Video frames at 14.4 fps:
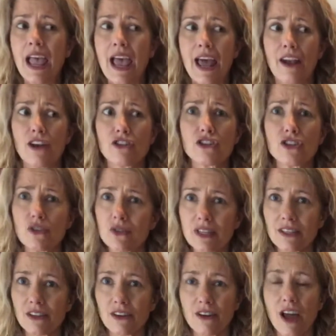And our
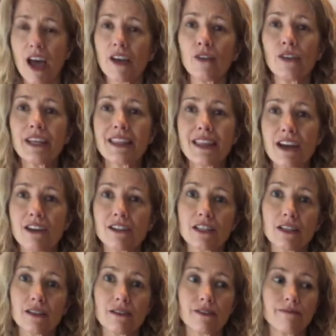juices are not only there
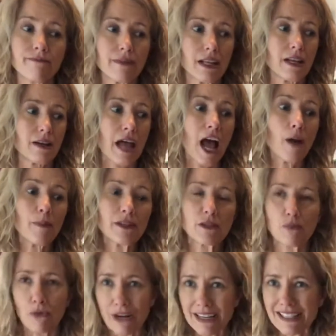to help us
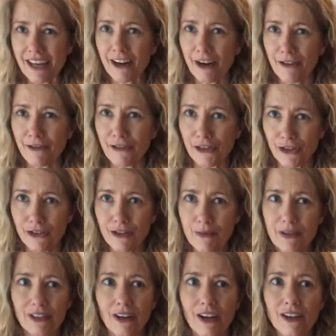break down our food,
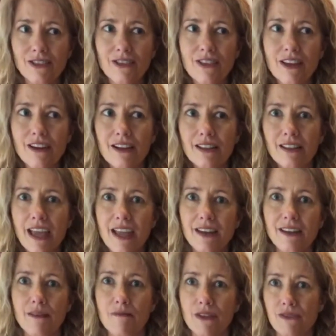but they're also there to lend
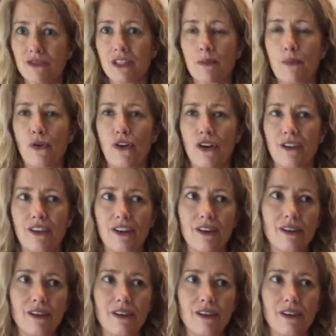immune support. They're